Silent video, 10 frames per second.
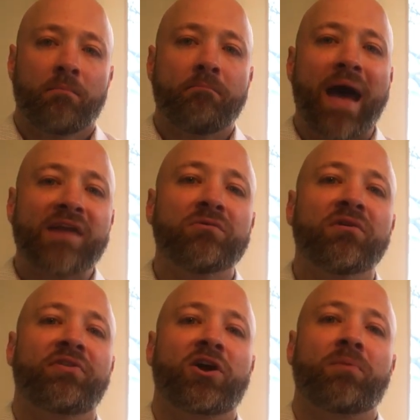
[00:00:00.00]

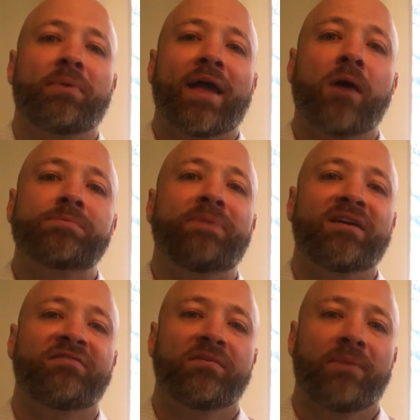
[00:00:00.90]
Manual therapy helps
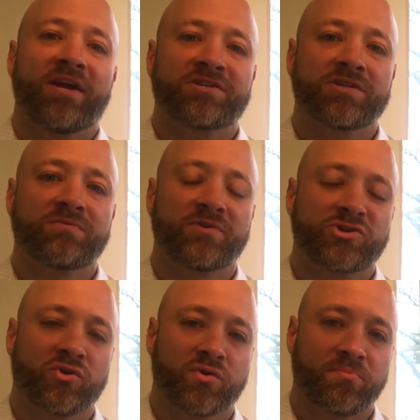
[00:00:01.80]
benefit patients with
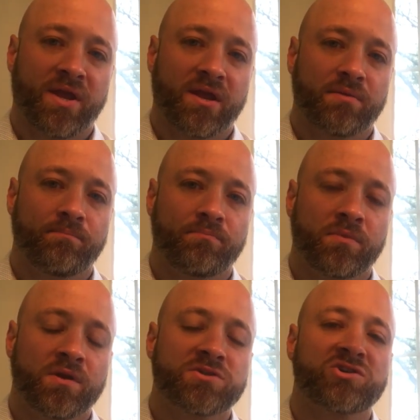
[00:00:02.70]
shoulder pain.
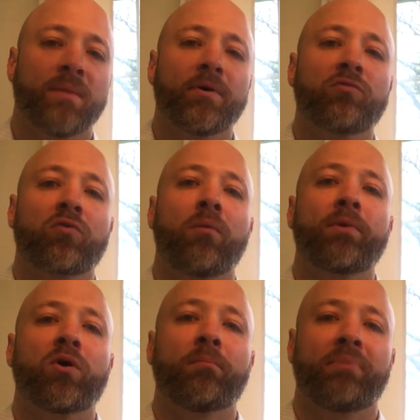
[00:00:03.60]

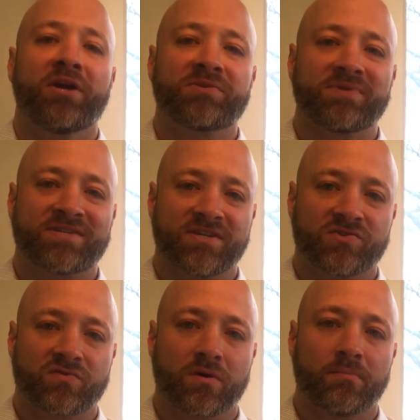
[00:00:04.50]
Subacromial impingement
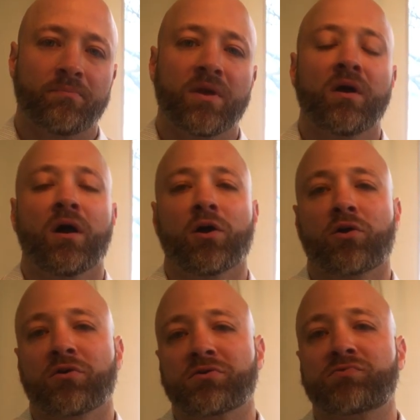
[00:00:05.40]
syndrome
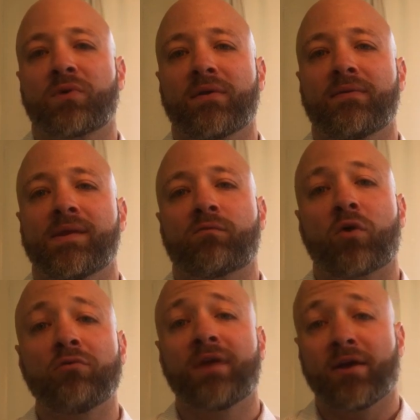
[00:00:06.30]
occurs when the
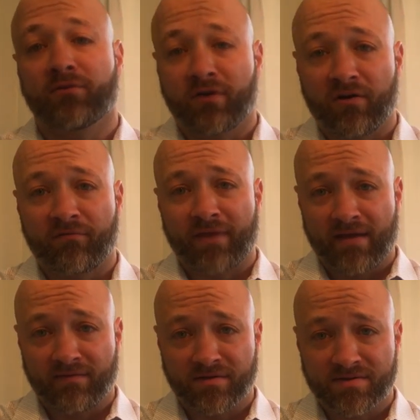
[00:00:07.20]
rotator cuff
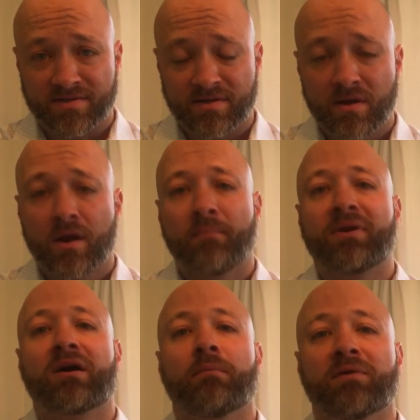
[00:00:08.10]
tendons
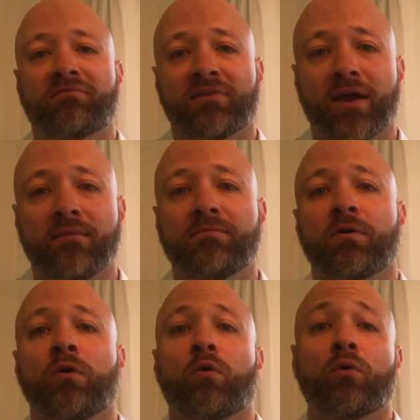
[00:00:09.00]
become inflamed
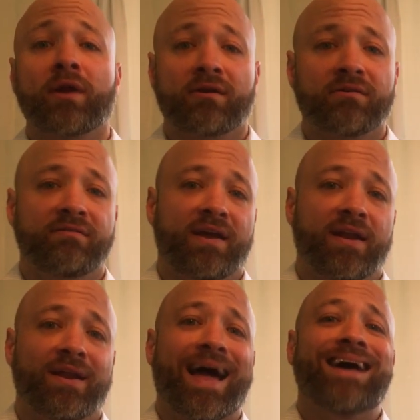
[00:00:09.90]
or
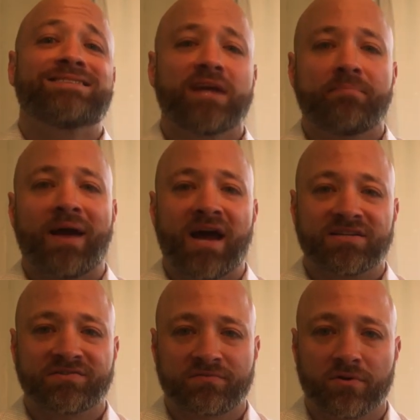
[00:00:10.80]
irritated as they pass
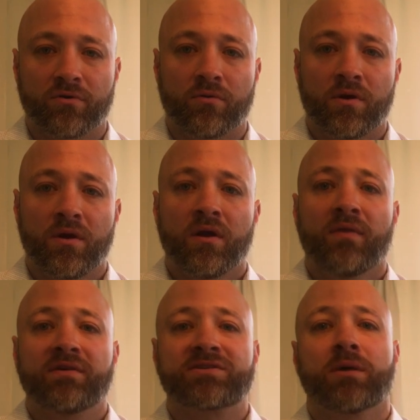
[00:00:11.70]
through
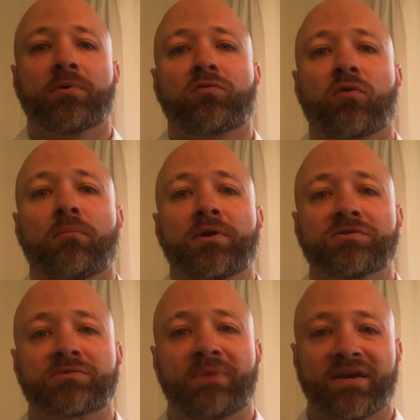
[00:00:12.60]
the subacromial
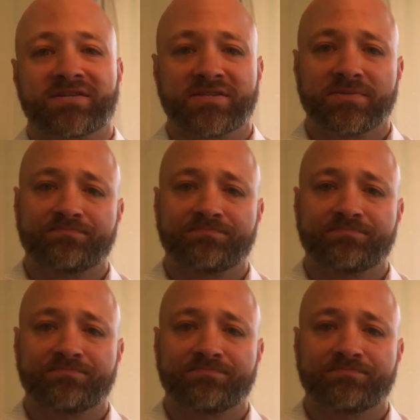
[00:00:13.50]
space,